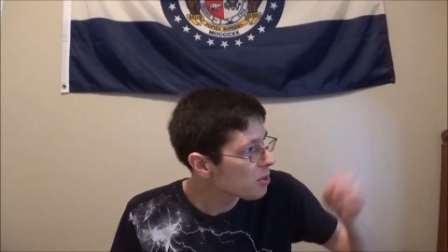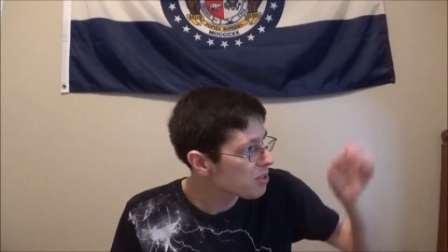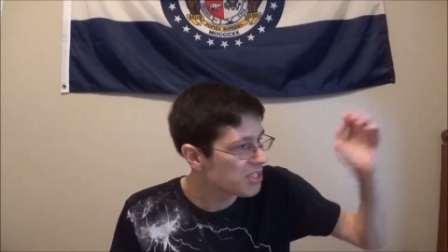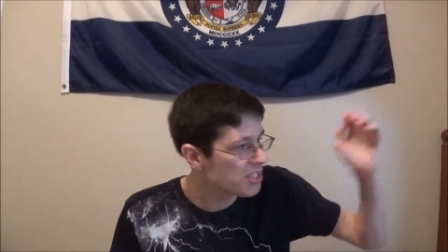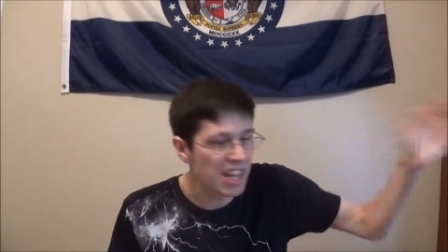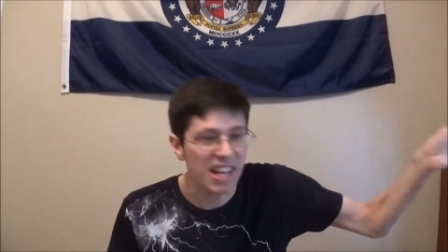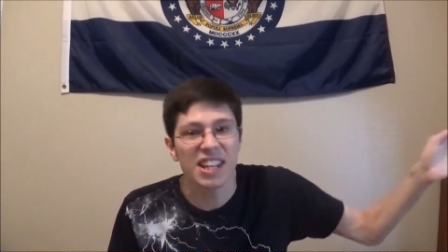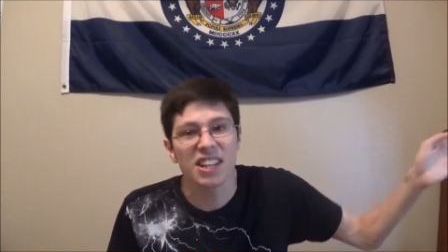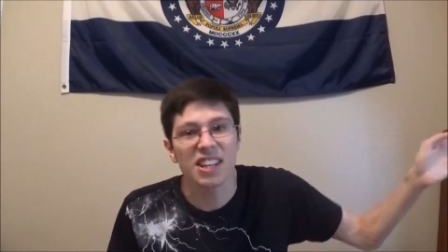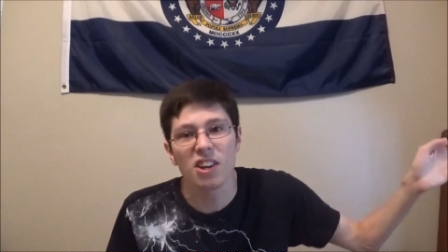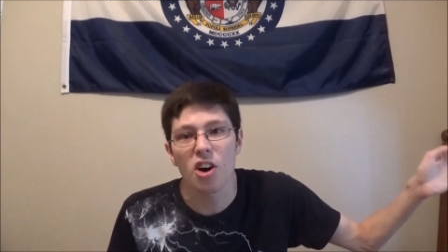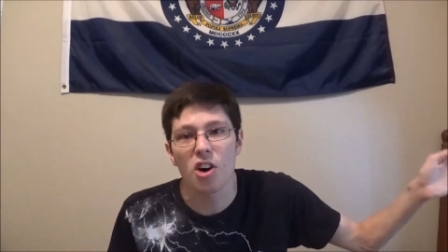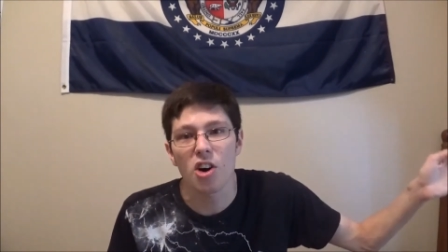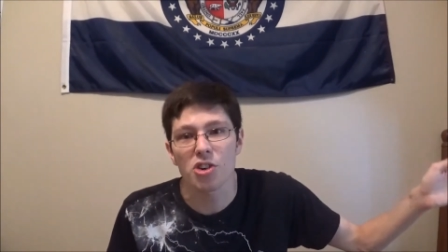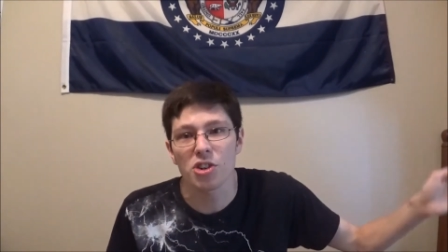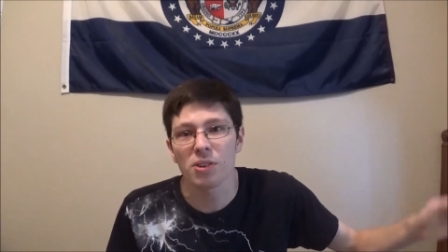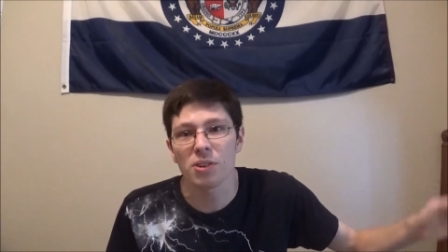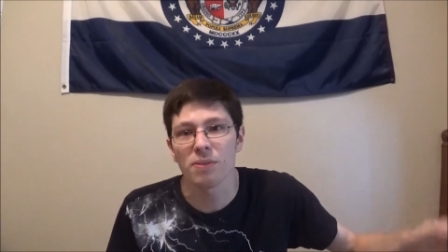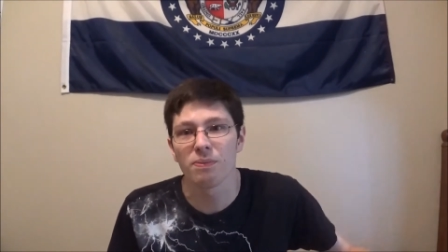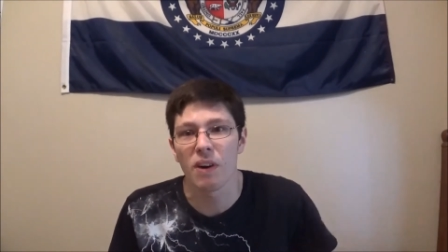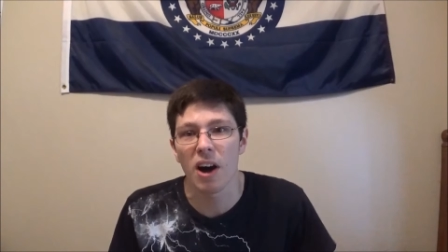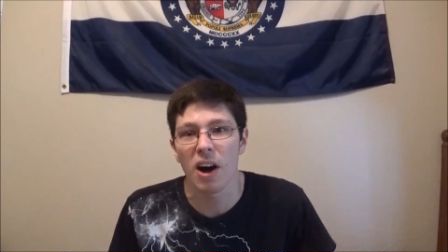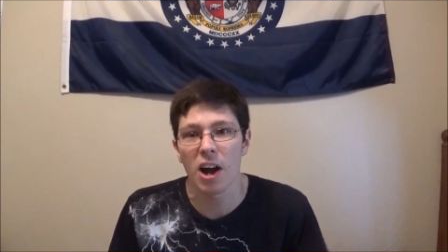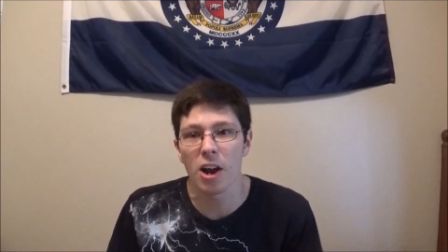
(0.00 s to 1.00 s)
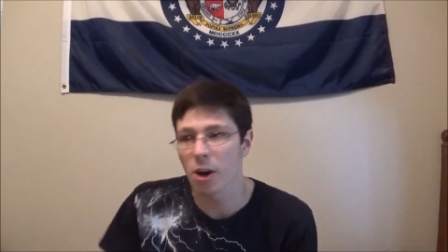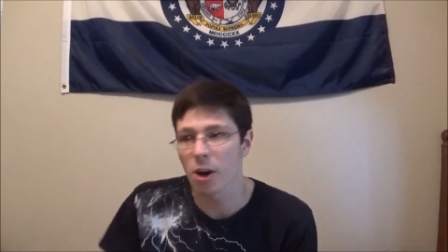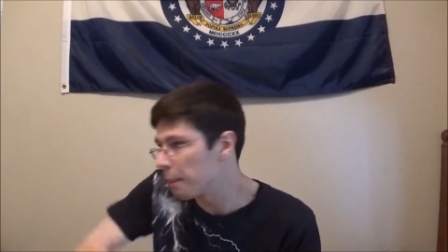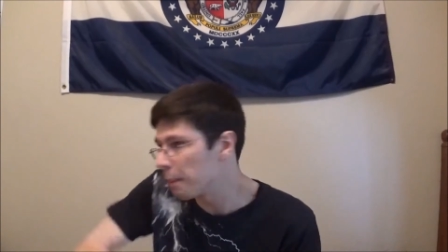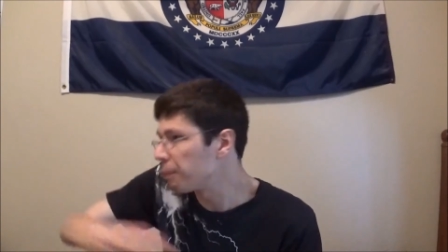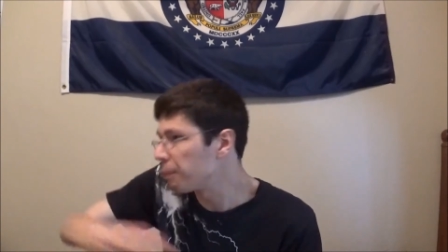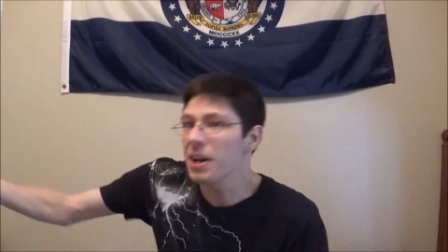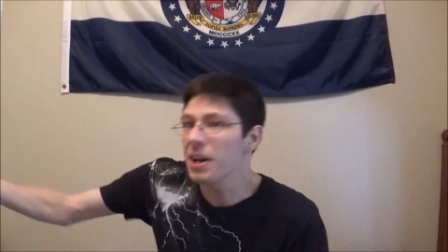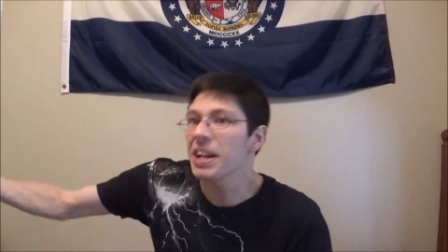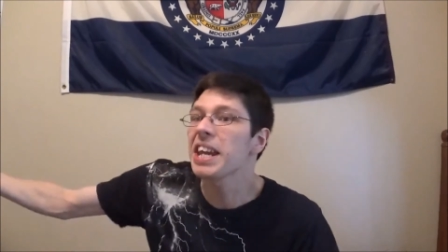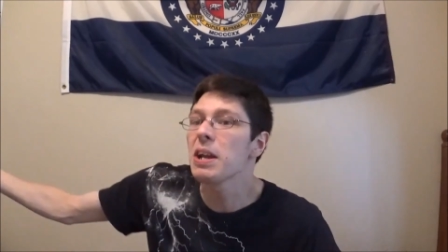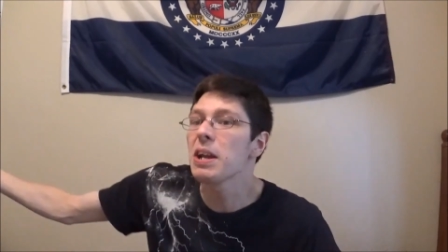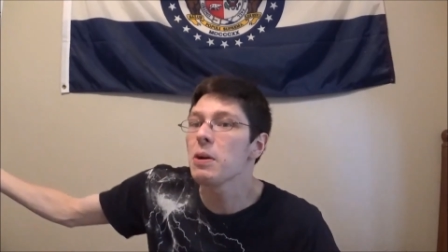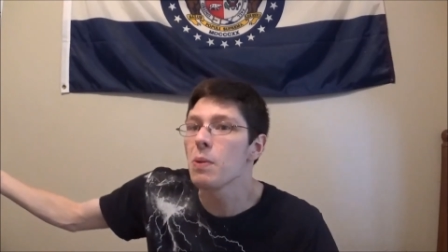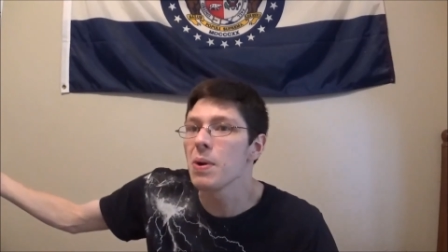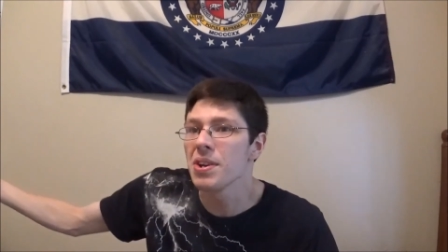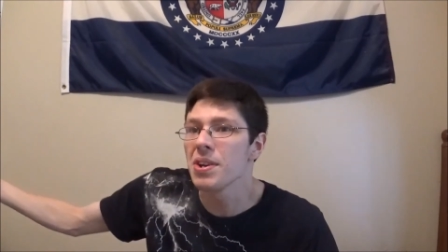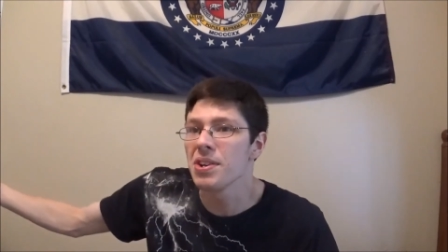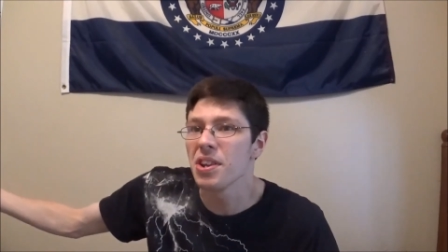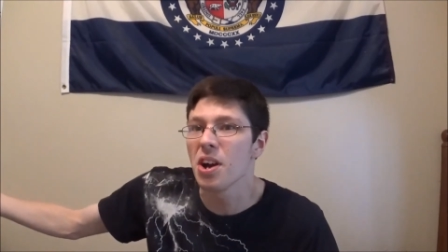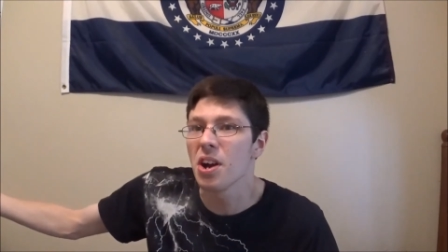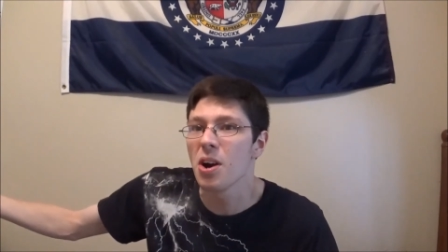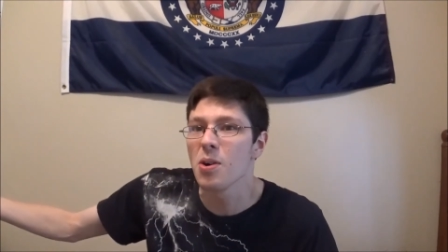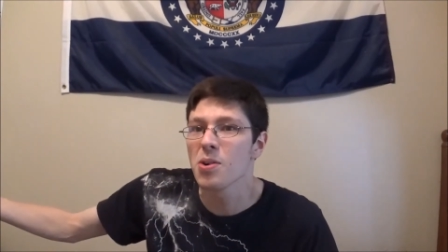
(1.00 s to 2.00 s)
setting cars on fire, breaking
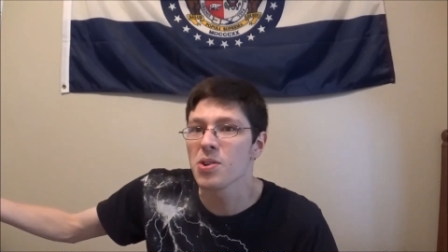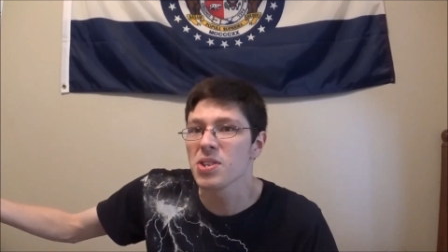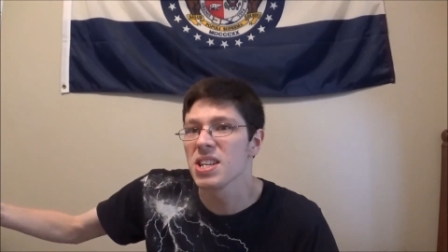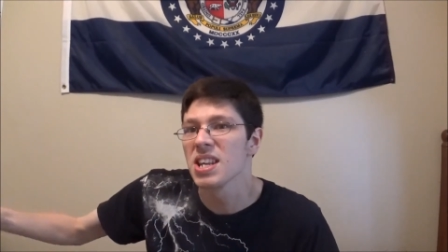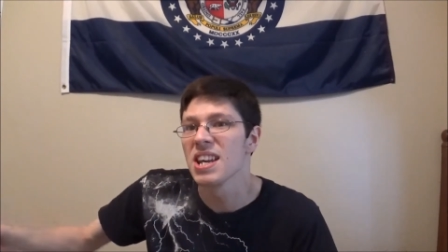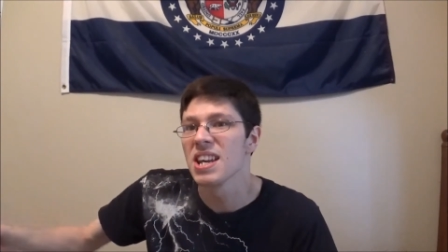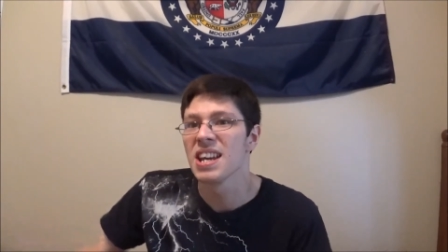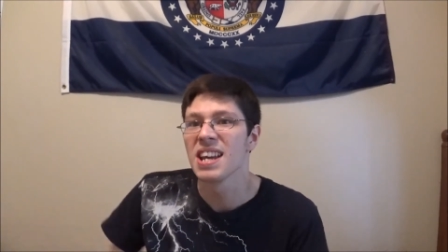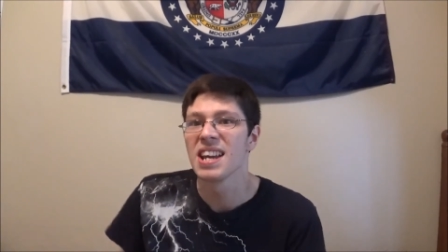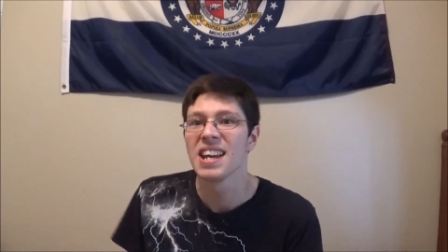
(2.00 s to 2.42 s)
windows,